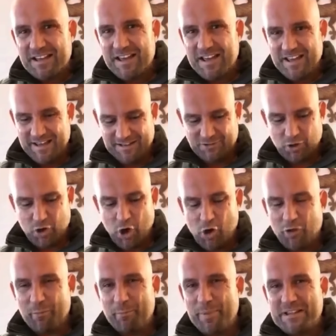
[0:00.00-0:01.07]
He's took all the
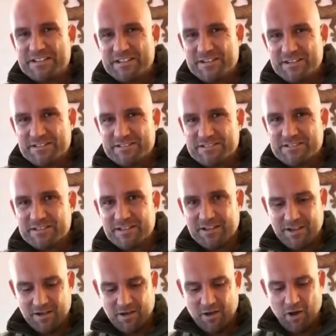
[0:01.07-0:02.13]
bitterness,
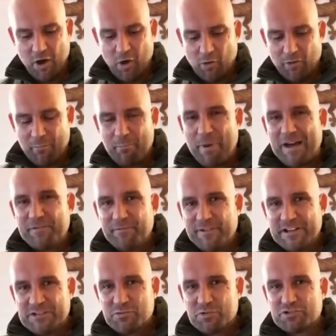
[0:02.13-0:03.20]
all the bad
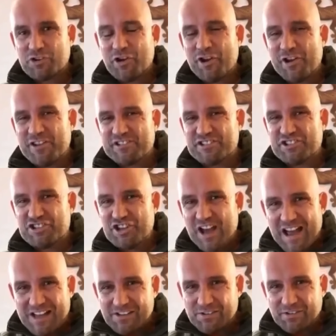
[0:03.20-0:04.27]
things what's gone on as a
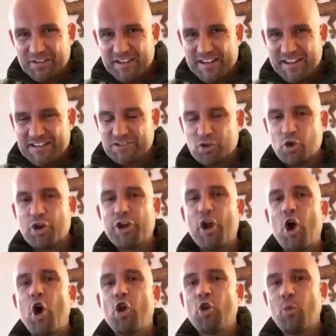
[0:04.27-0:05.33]
child. He's took it
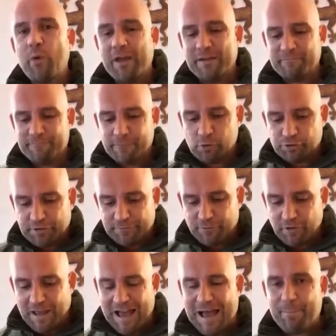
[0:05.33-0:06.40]
all away and filled it full
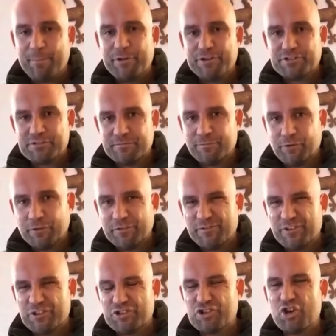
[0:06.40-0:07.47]
of happiness and filled it full
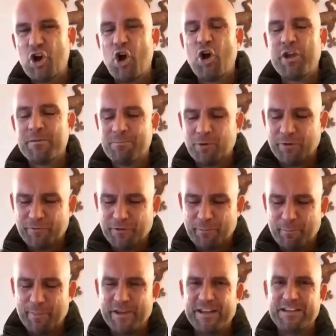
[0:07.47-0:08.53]
of joy and filled it full of
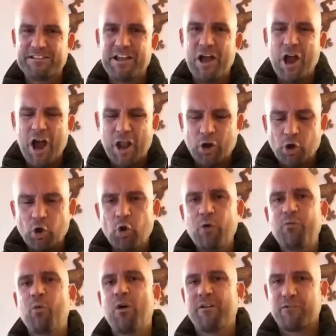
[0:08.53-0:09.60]
peace and love
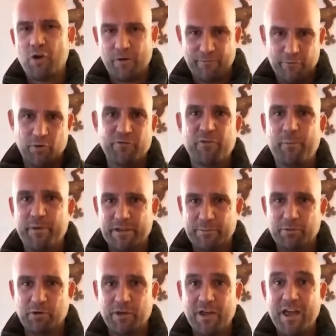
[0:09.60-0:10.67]
what I've got from other people.
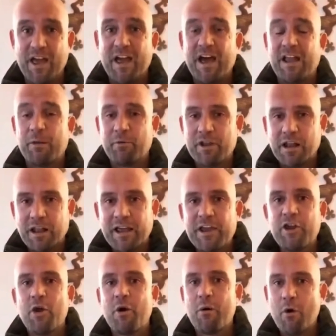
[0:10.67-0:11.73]
And I want to let you
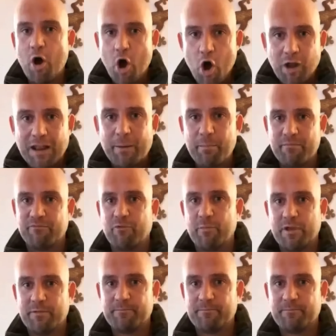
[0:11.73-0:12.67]
know what all happened for me.